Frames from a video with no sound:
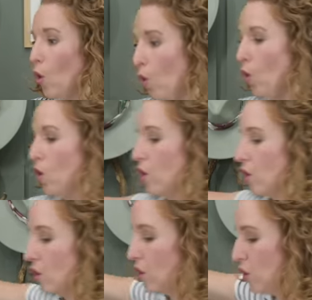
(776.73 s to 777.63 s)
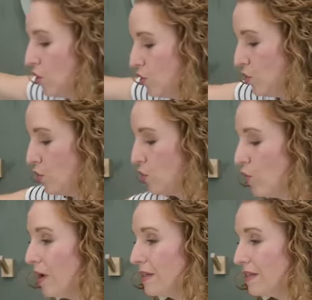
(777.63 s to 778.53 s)
or
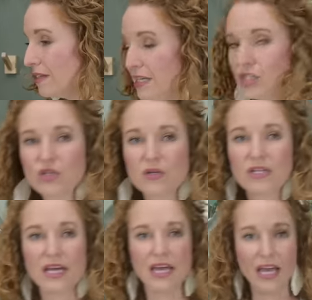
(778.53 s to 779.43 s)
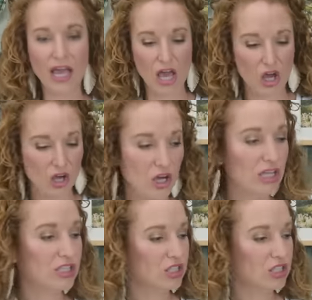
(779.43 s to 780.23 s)
you literally could